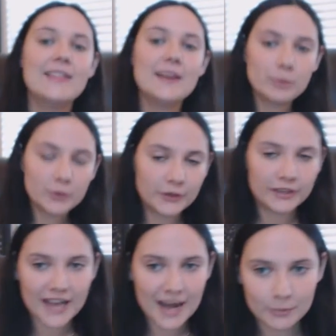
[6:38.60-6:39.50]
and then pluto
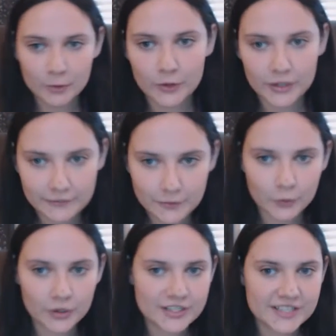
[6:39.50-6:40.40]
in capricorn of
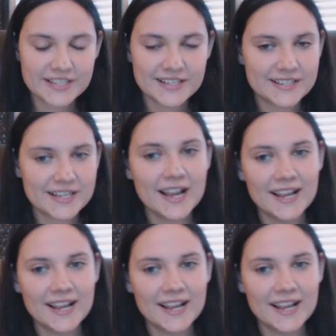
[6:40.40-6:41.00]
course is